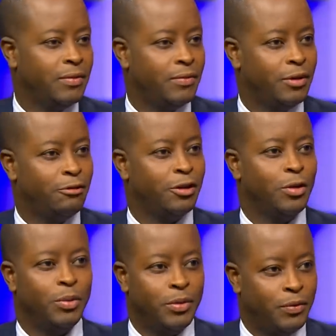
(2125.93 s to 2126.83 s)
Frederica
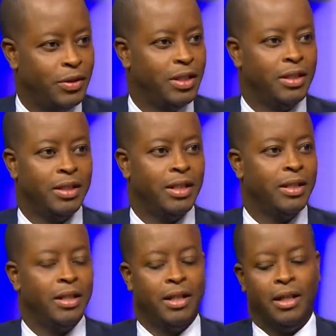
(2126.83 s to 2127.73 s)
Whitfield,
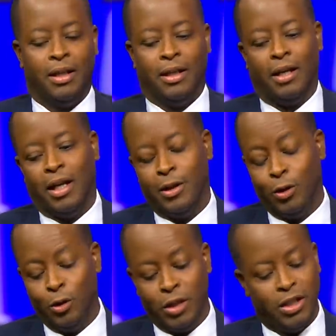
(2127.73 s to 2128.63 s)
and you
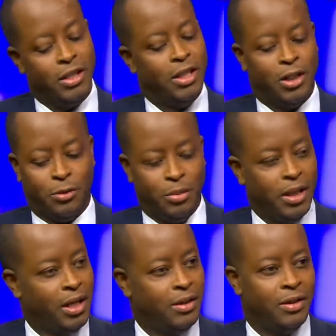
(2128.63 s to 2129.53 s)
go to ESPN,